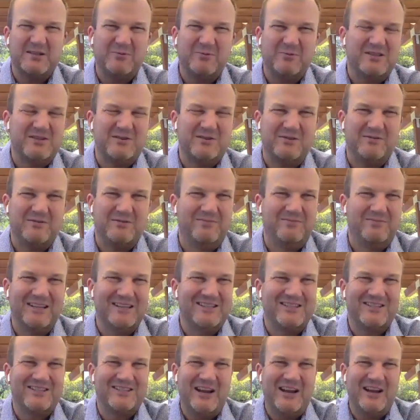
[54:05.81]
So
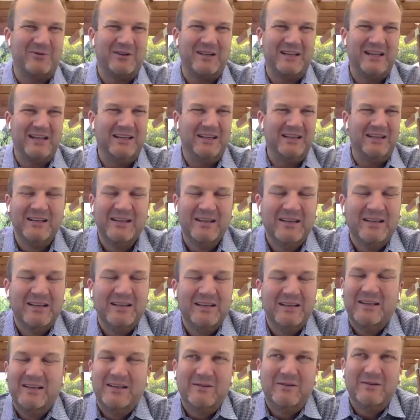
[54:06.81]
it's generally,
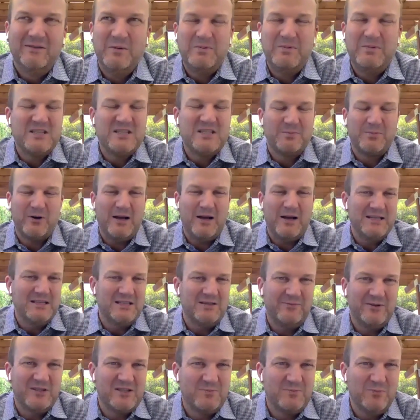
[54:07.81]
we'd be
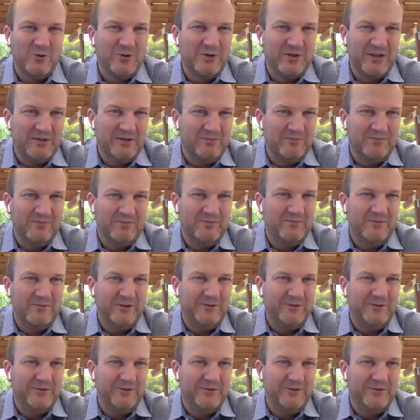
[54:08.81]
surprised if it's more than